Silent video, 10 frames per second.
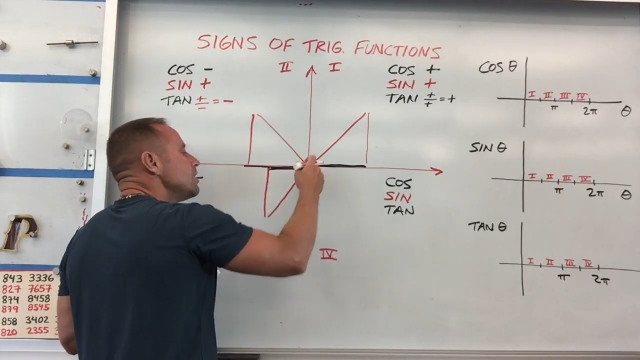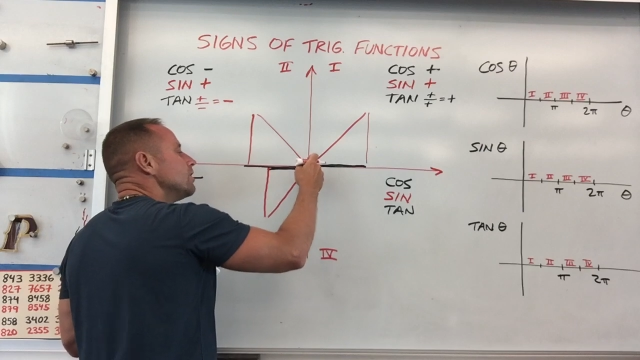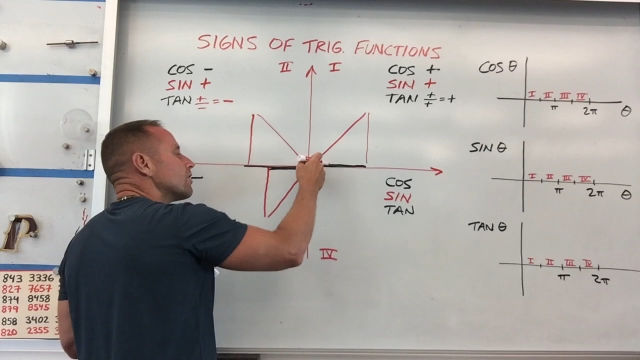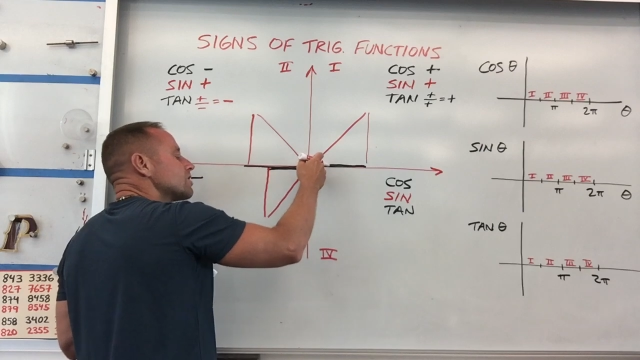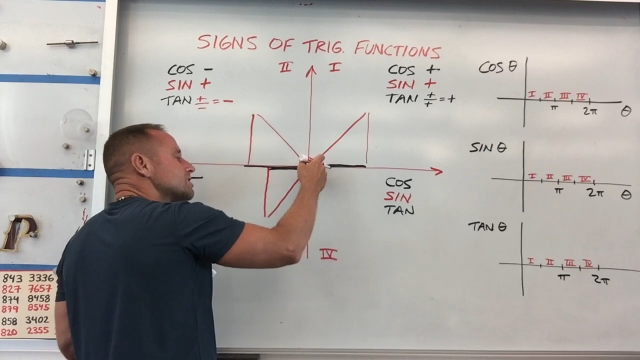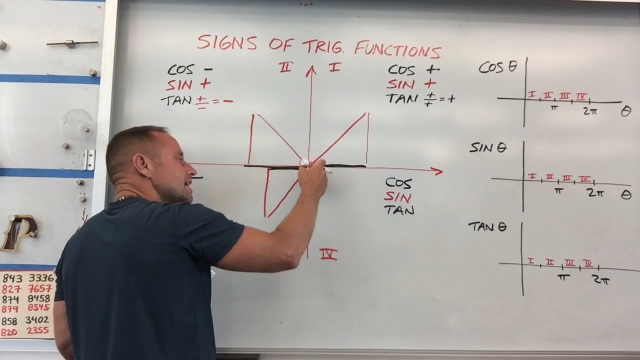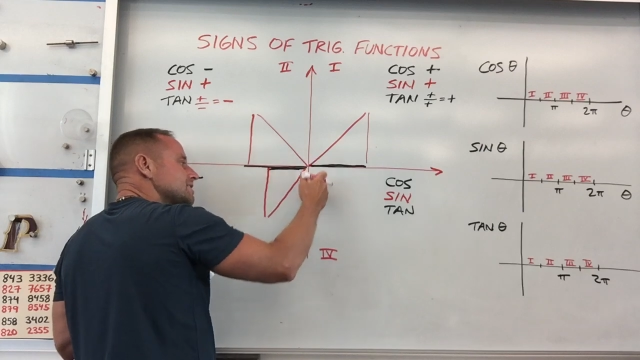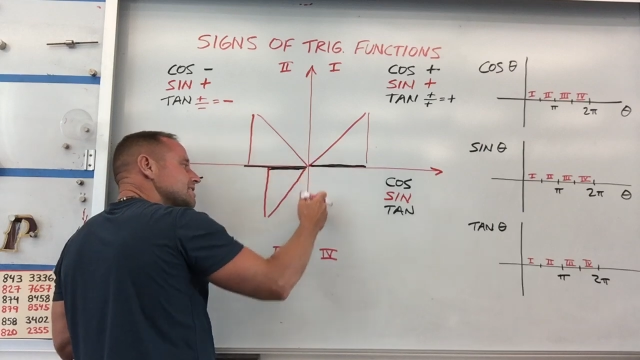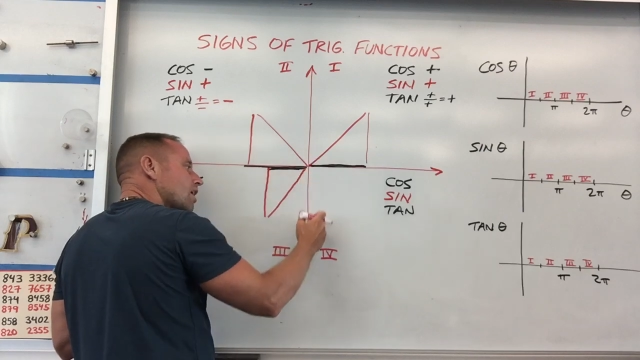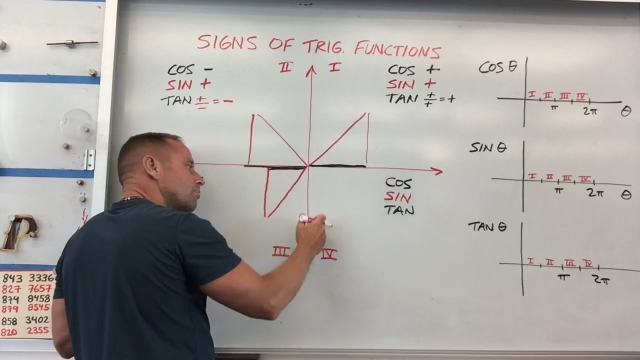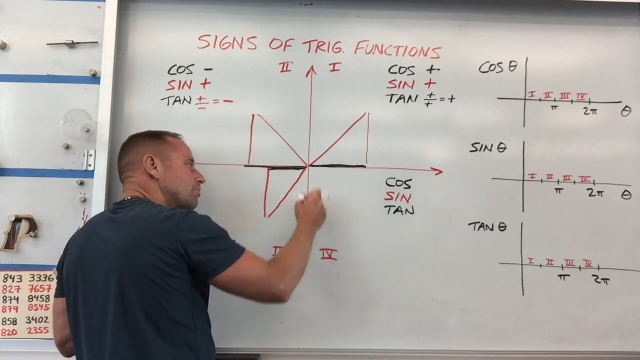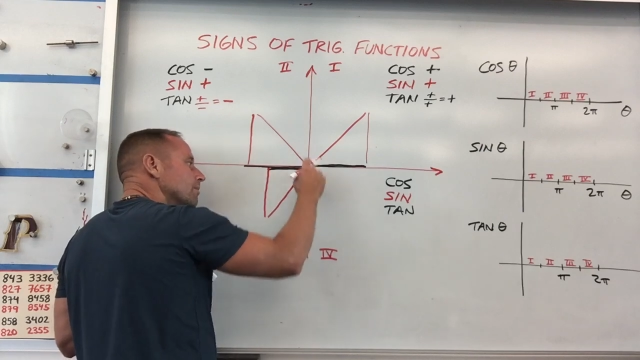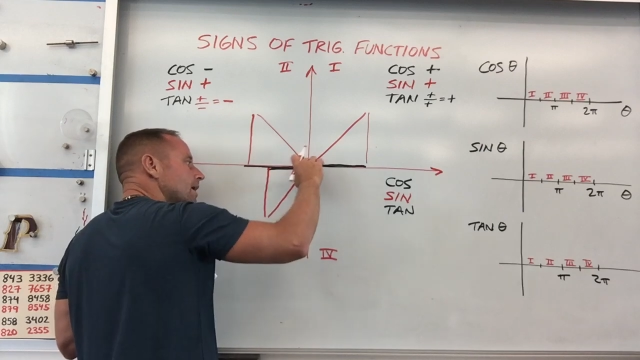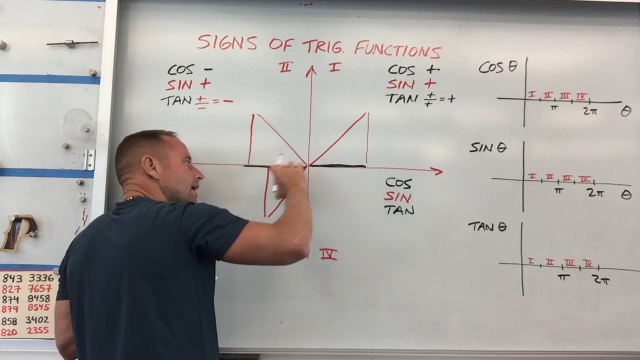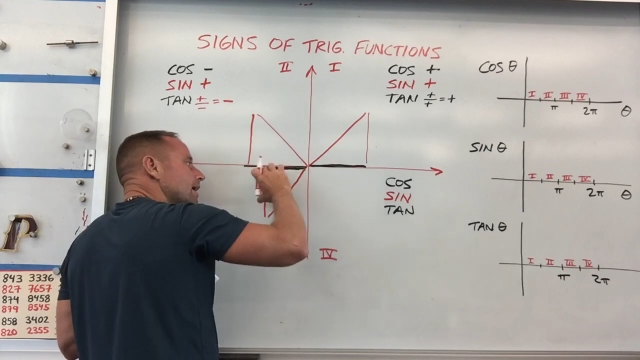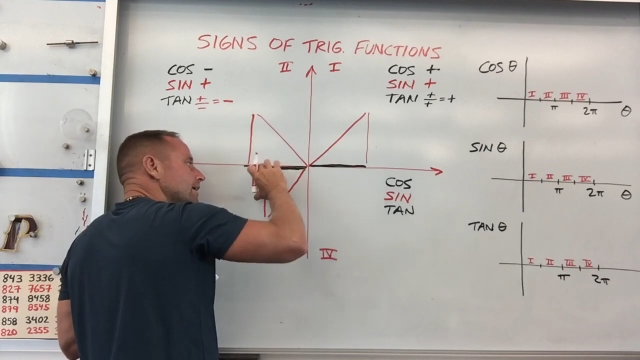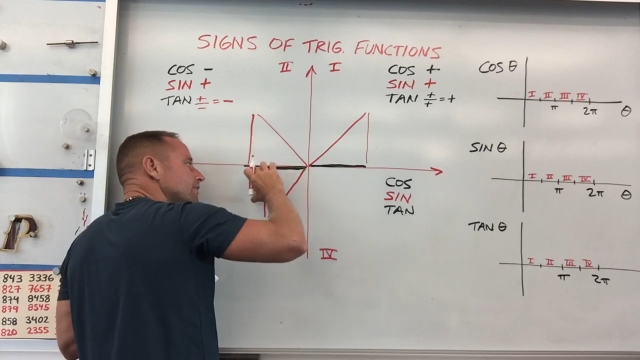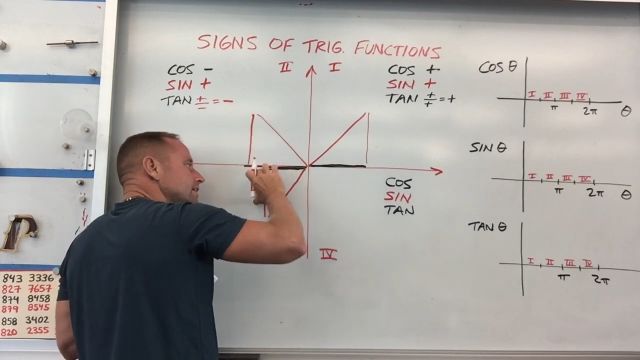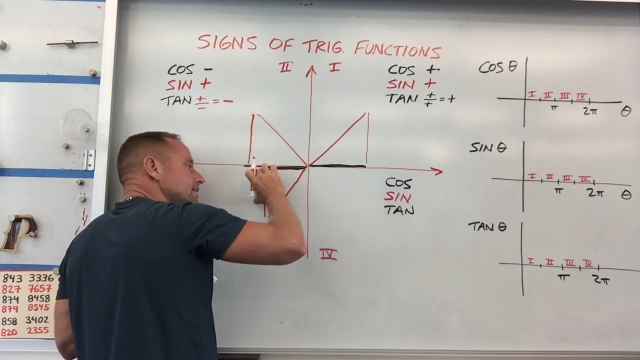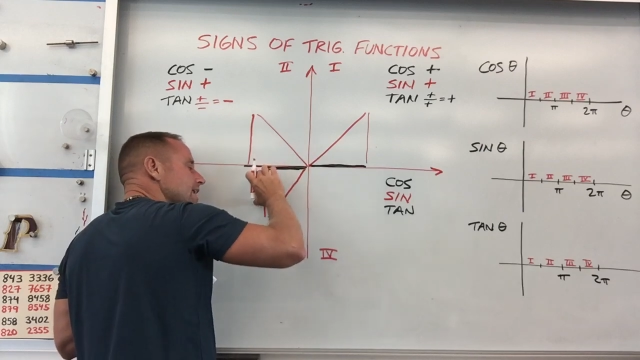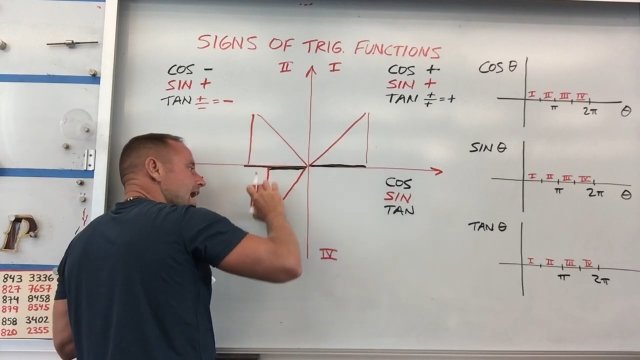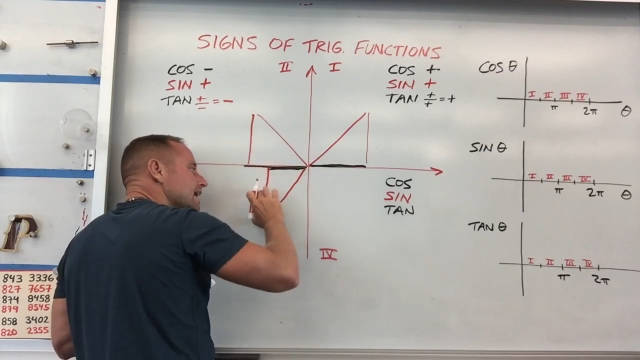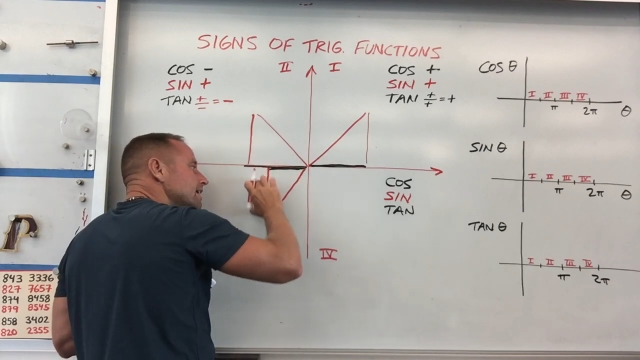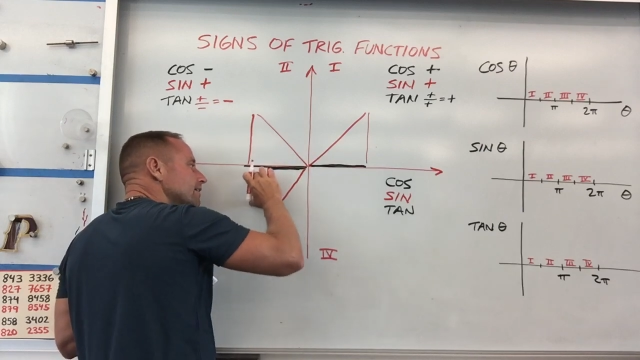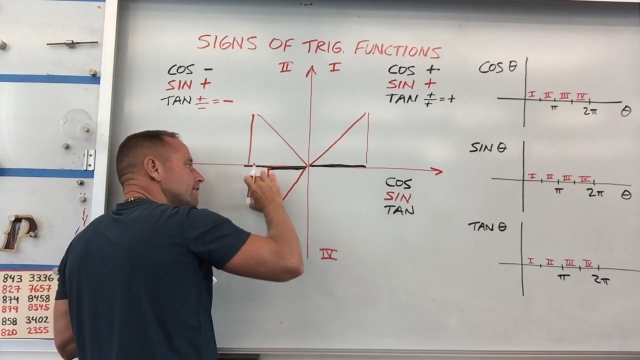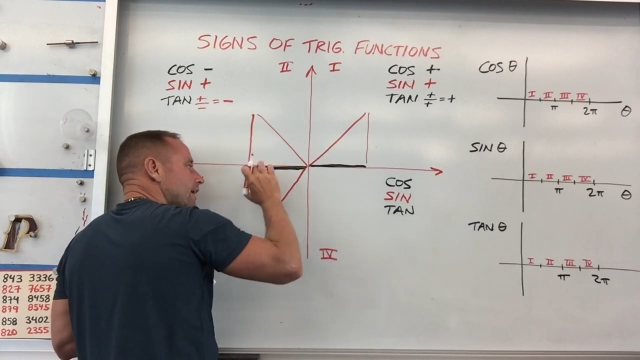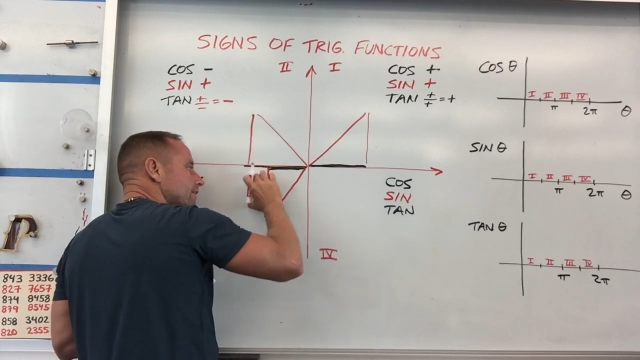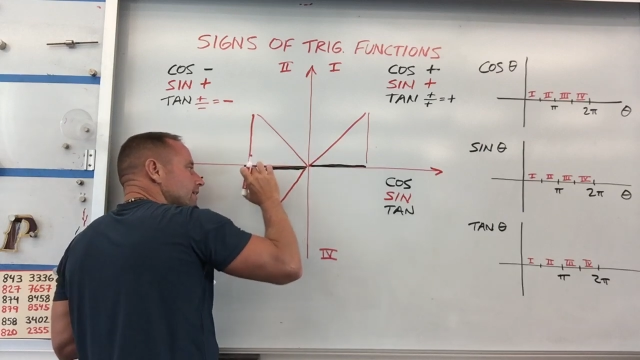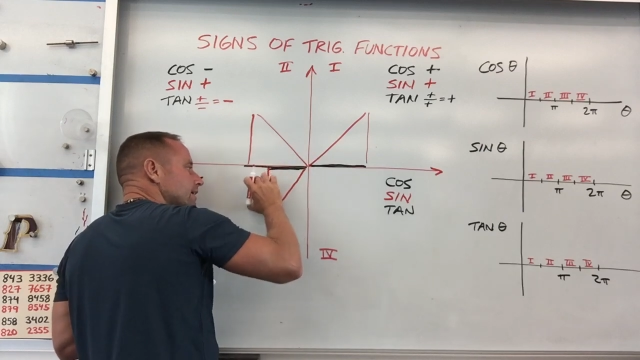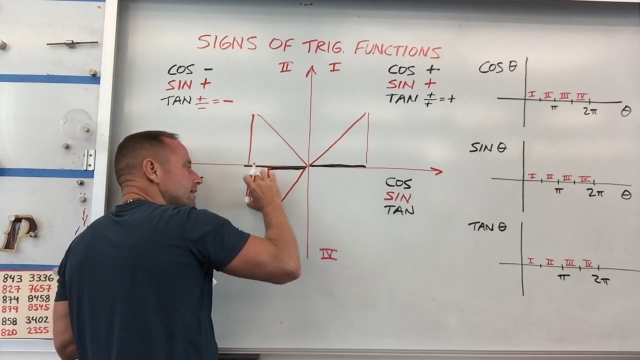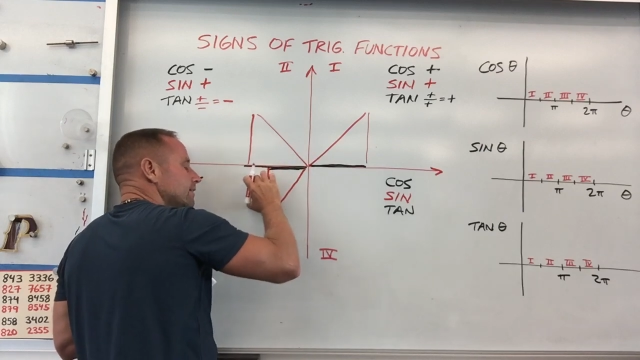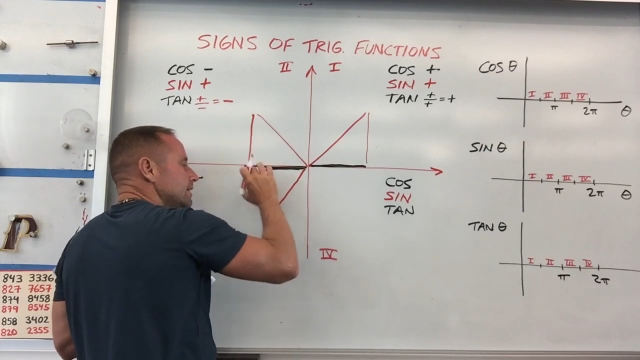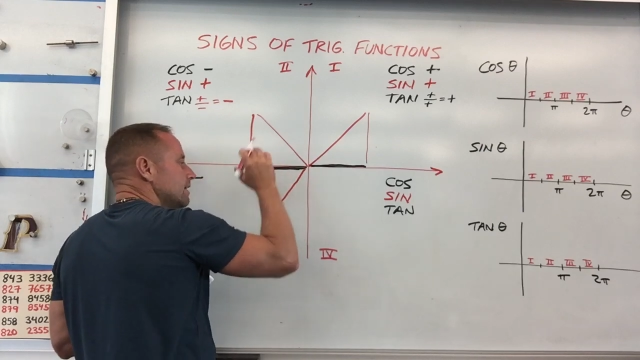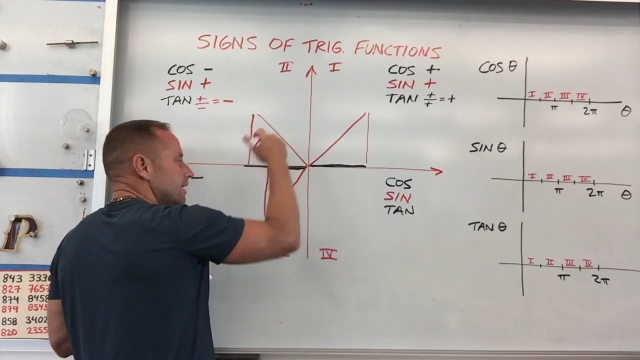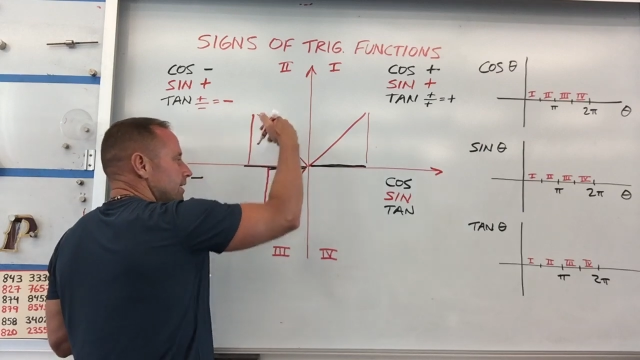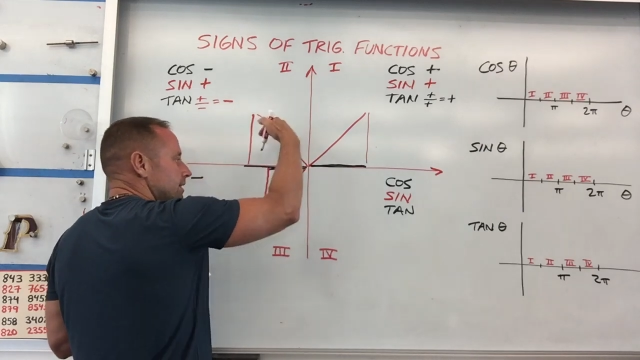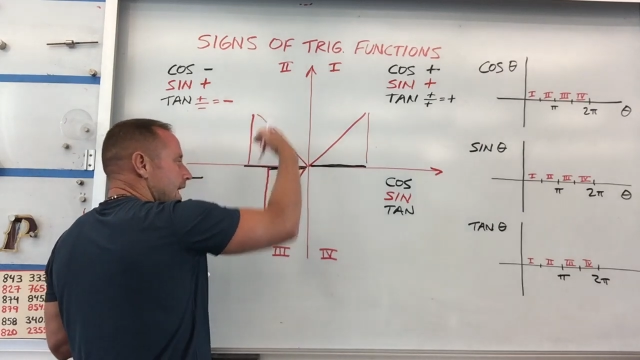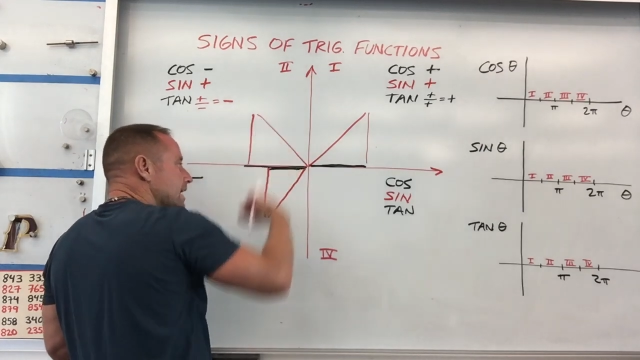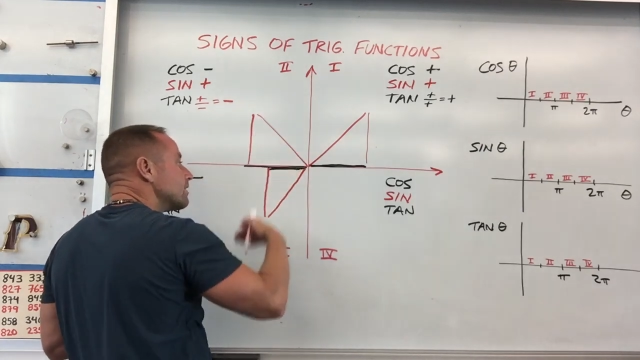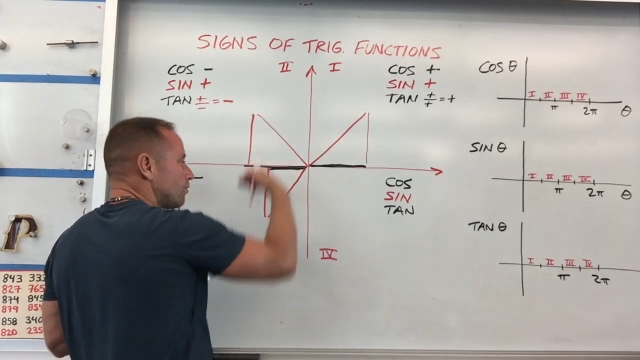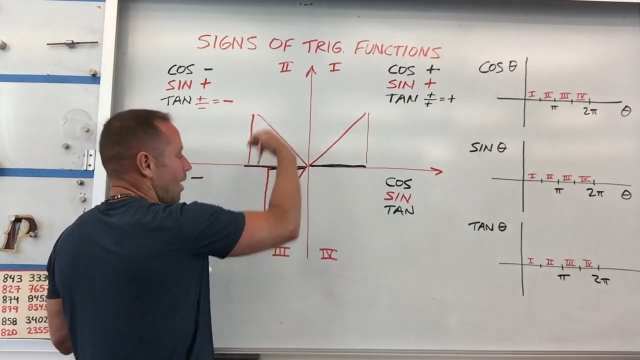You notice that's now uh, in the negative on the, in the uh, negative